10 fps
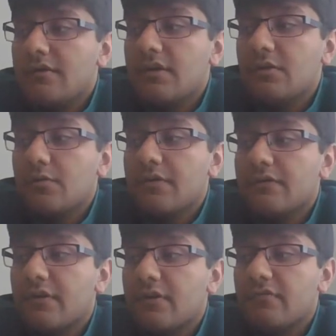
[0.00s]

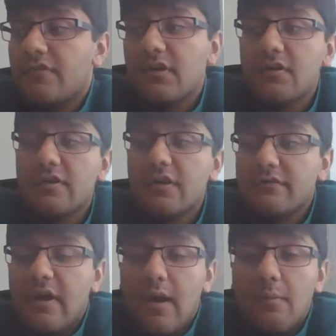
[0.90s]
decreased significantly
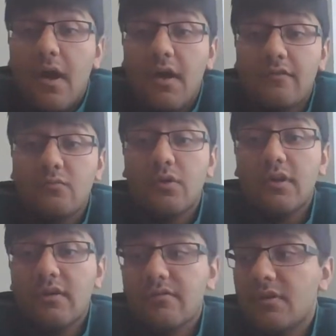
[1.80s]
as time passed
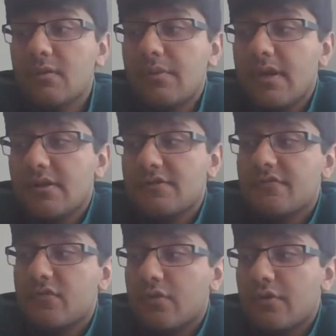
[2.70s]
when given the
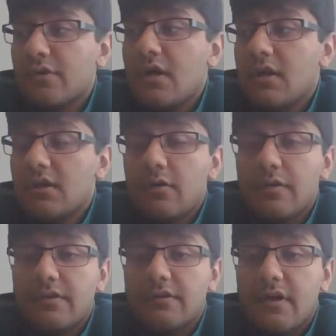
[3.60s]
BH4
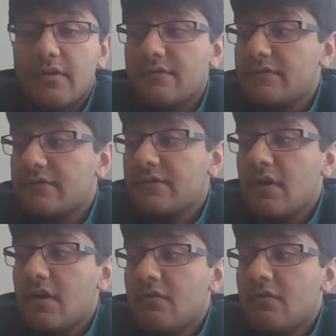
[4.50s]
loading tests.